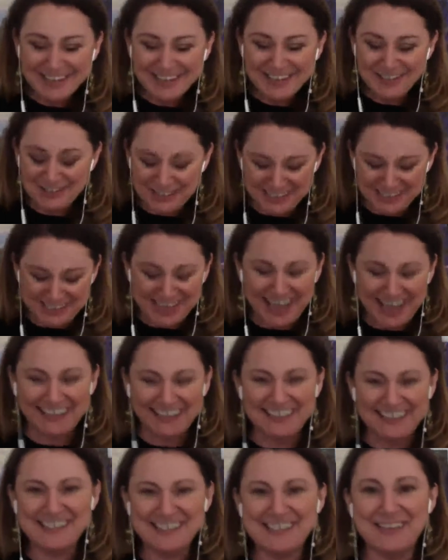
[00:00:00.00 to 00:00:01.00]
Just
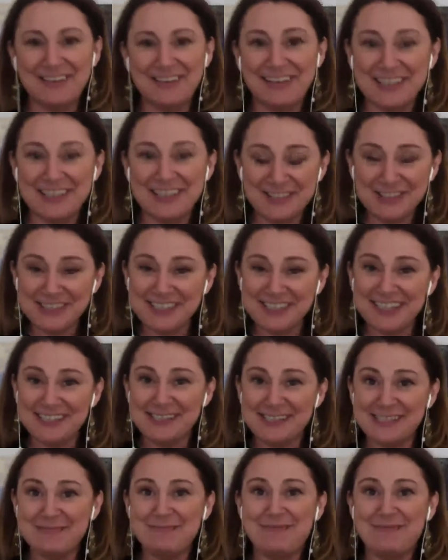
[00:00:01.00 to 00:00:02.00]
saying. So let's just get
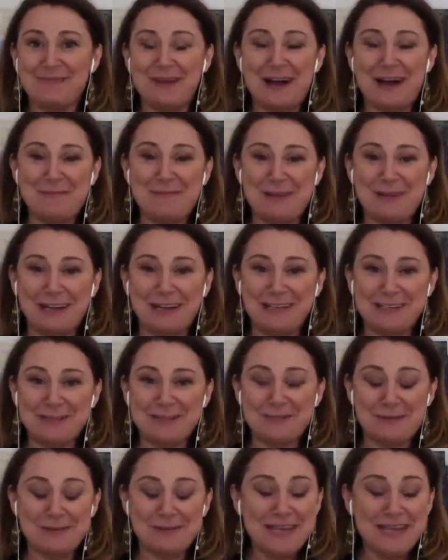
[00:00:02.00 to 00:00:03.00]
some money to
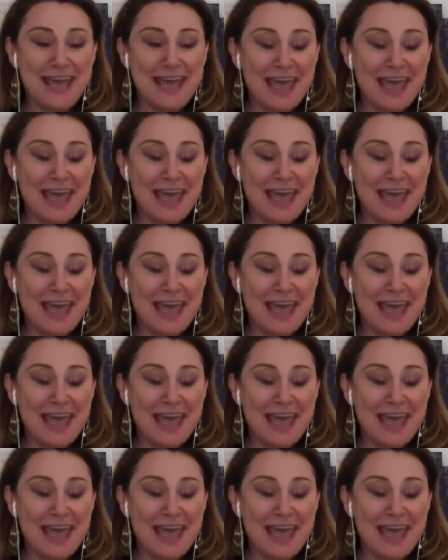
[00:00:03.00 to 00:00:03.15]
women,